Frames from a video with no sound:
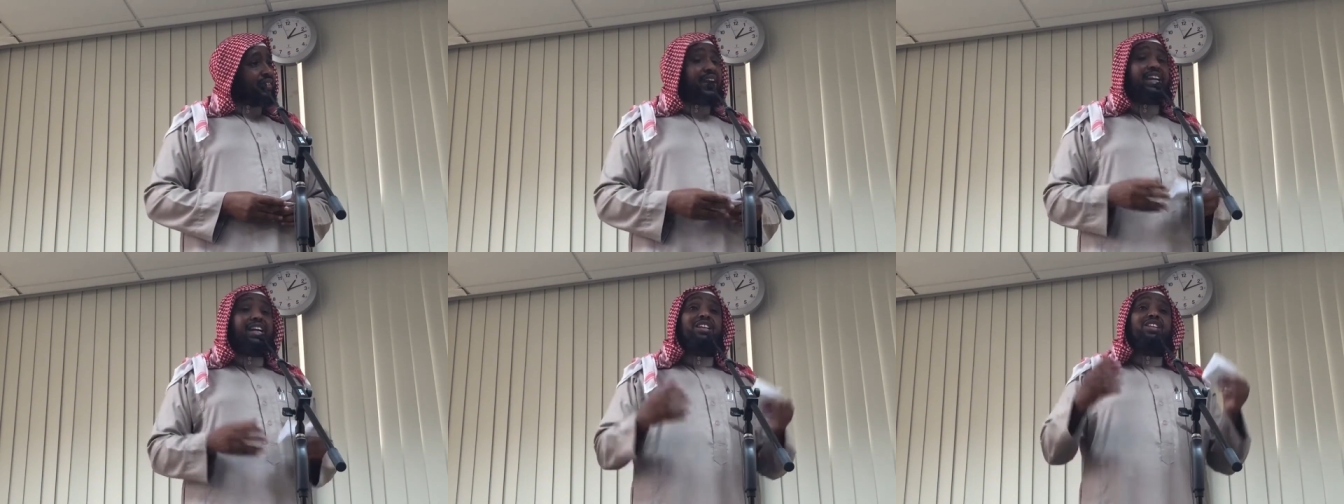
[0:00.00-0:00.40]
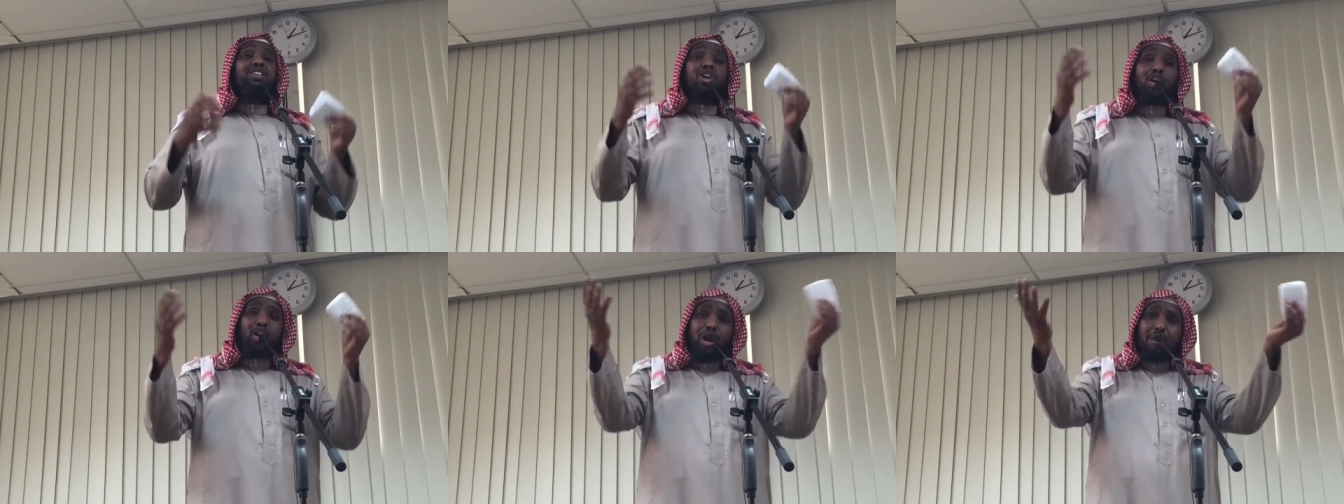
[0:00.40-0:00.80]
They
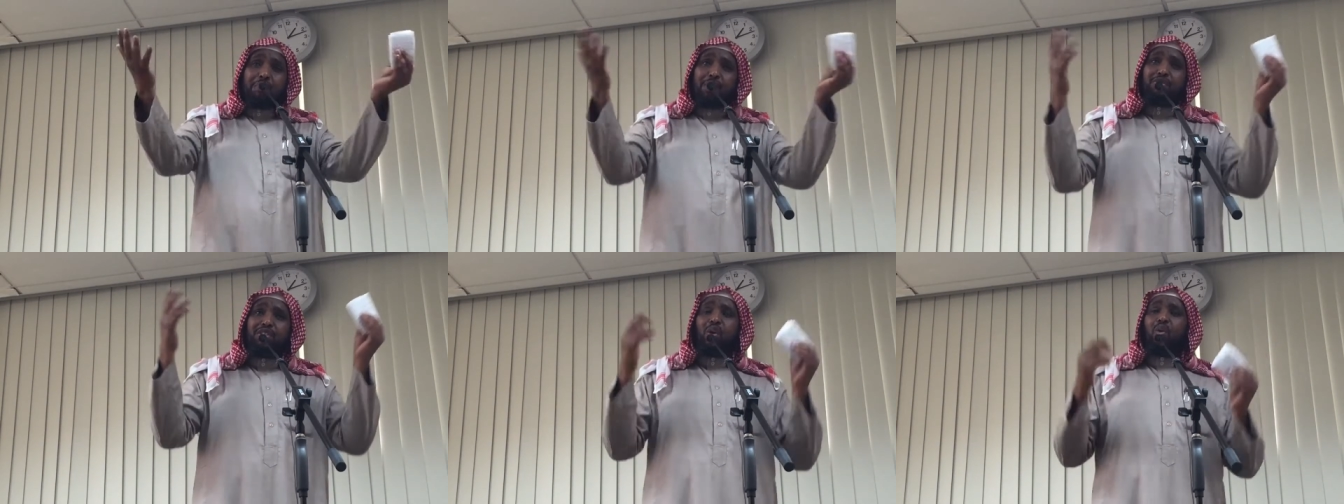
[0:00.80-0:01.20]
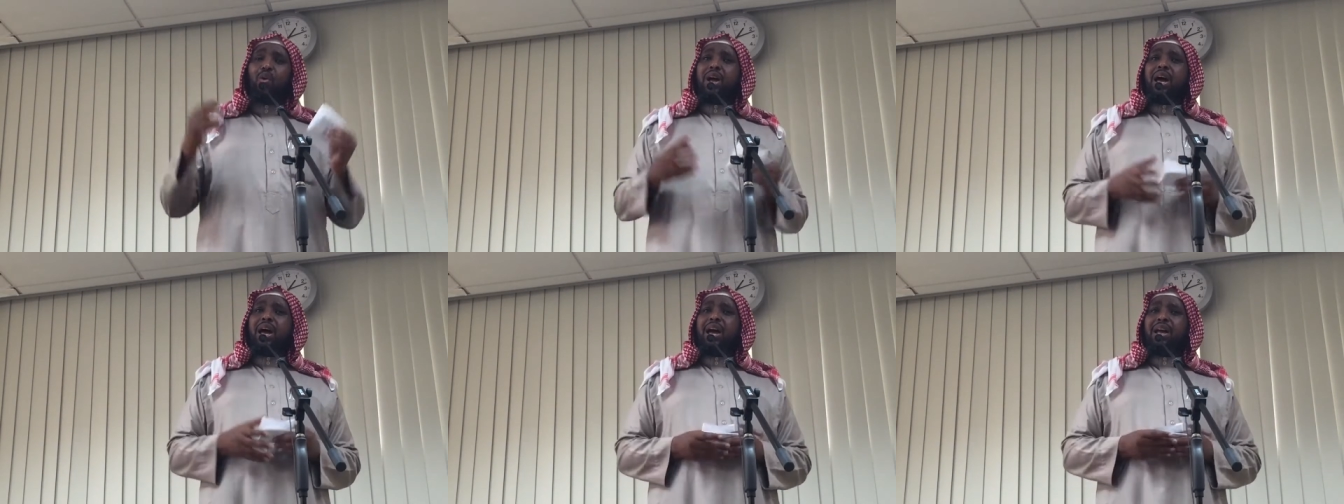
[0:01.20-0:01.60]
don't know about the
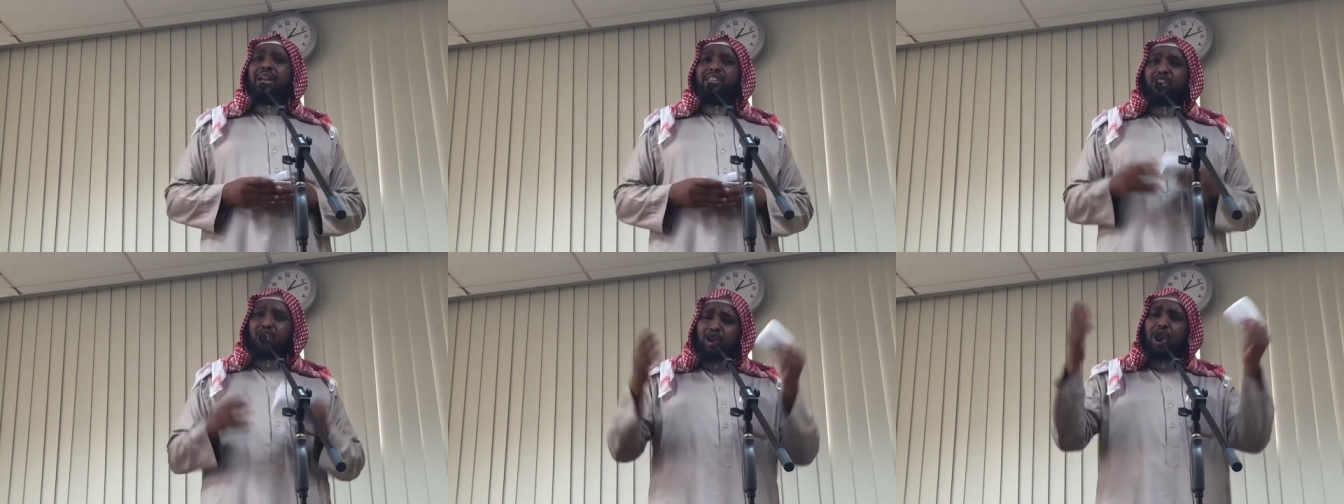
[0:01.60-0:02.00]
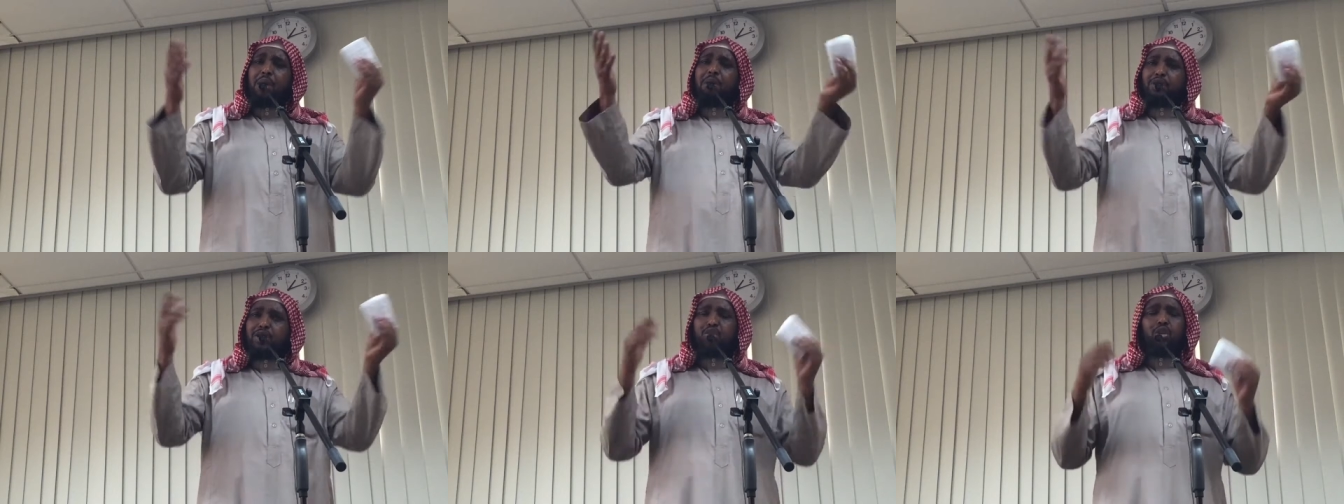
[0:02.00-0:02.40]
Quran. They don't
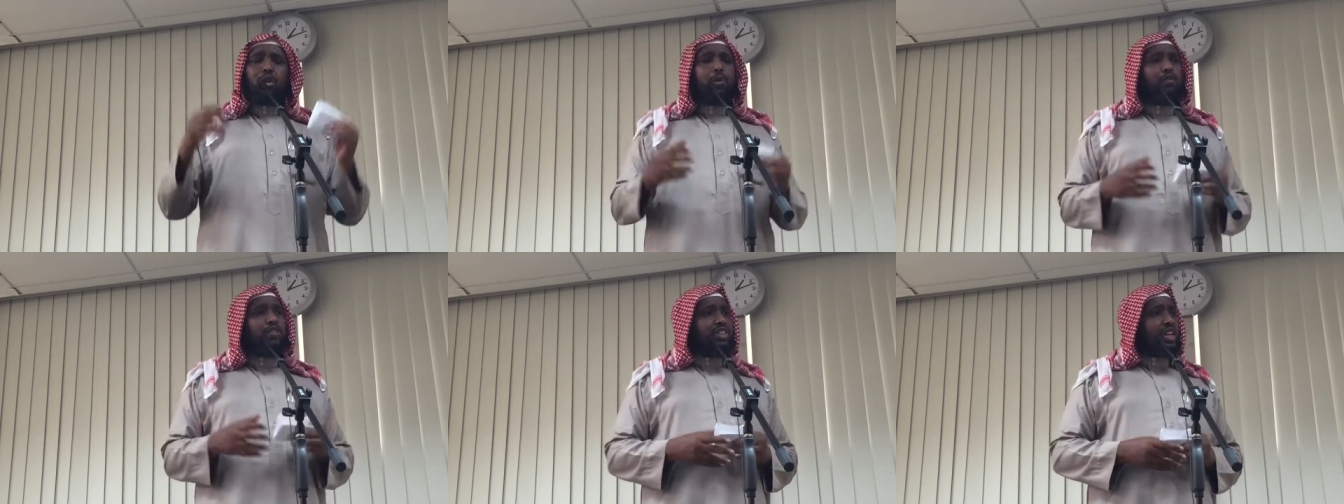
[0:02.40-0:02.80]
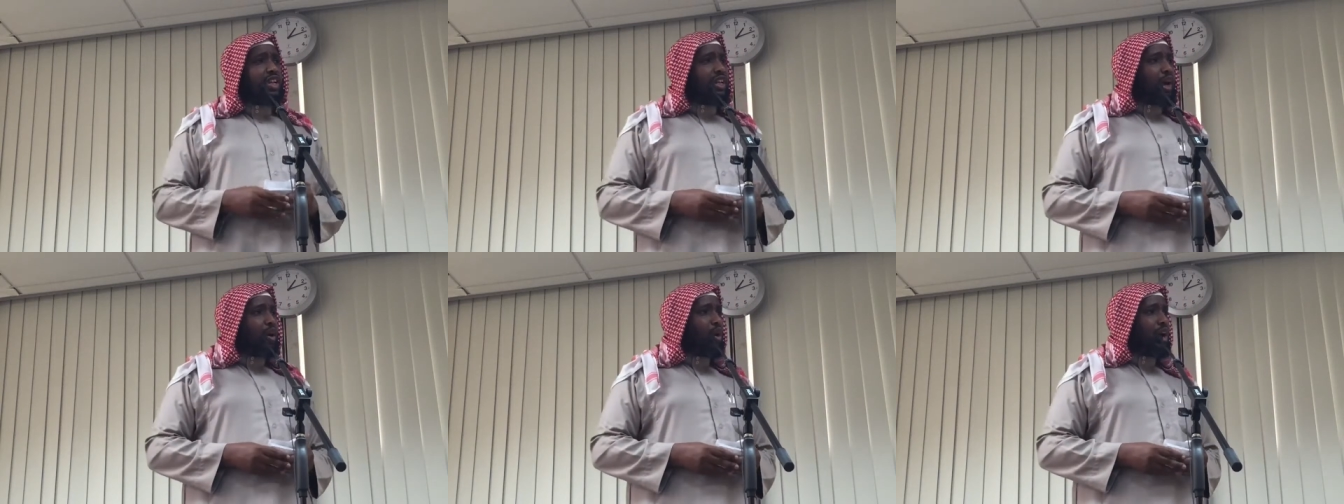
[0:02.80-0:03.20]
know about the Sunnah of Prophet
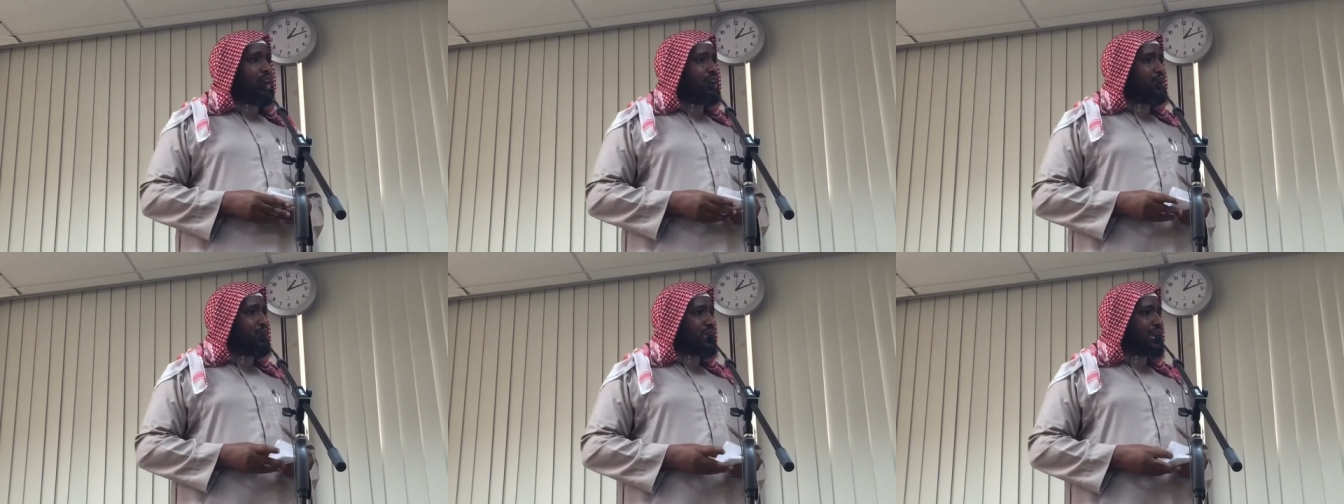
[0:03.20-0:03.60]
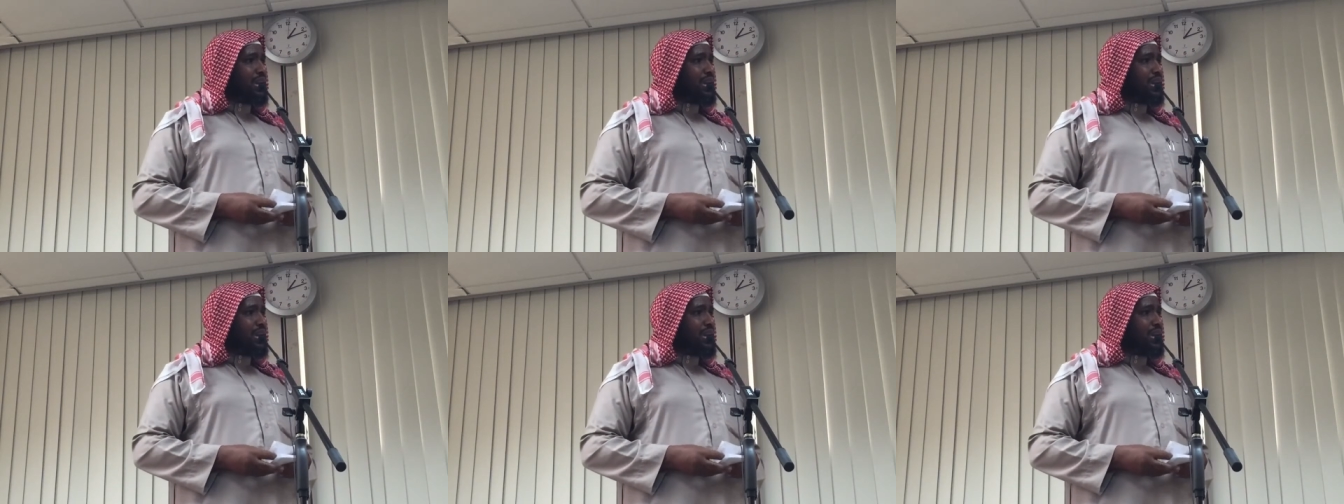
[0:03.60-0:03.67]
Sallallahu Alaihi